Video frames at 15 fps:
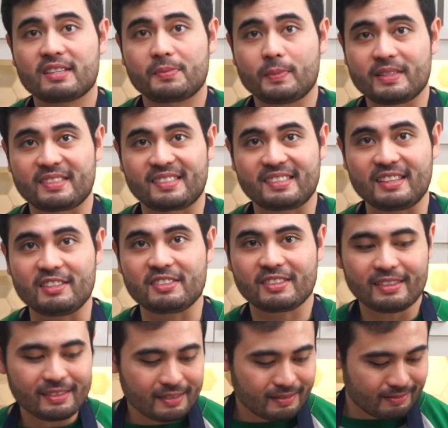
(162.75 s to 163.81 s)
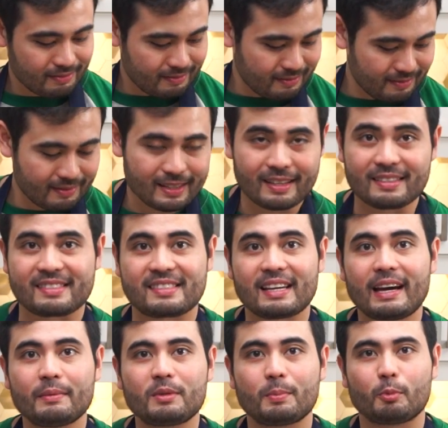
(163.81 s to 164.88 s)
has been seasoned. It's time to